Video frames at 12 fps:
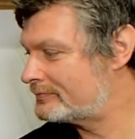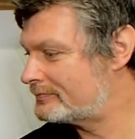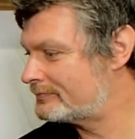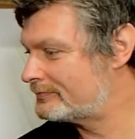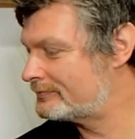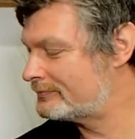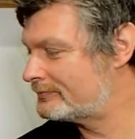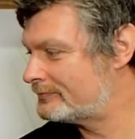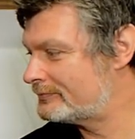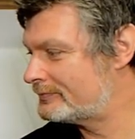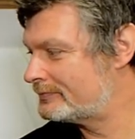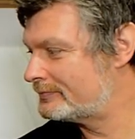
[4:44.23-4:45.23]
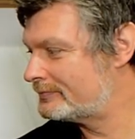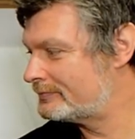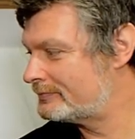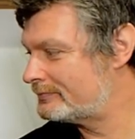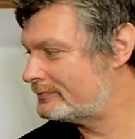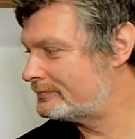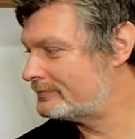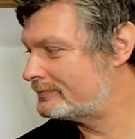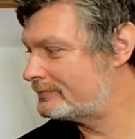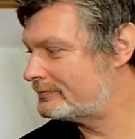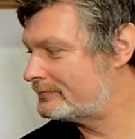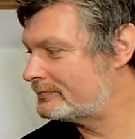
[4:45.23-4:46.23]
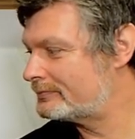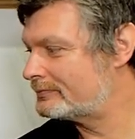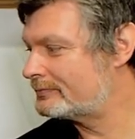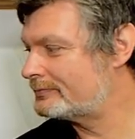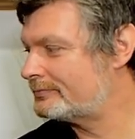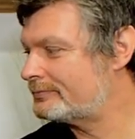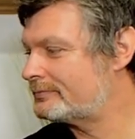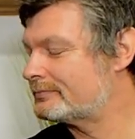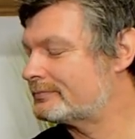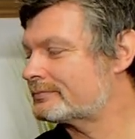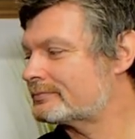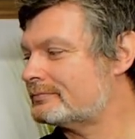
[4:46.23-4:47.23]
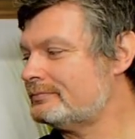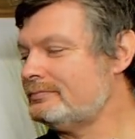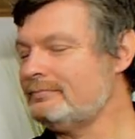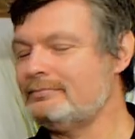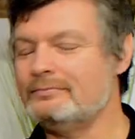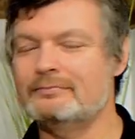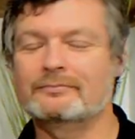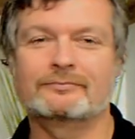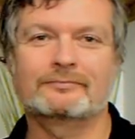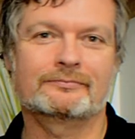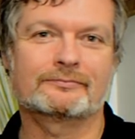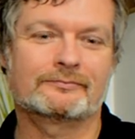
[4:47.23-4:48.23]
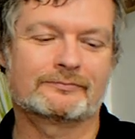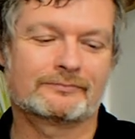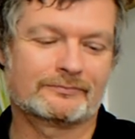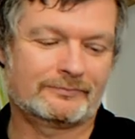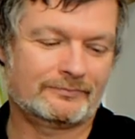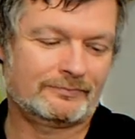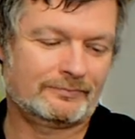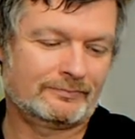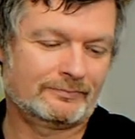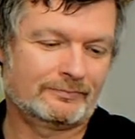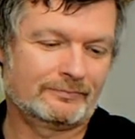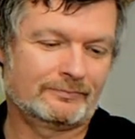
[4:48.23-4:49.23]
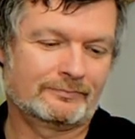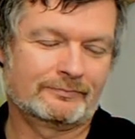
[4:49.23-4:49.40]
This person isn't speaking.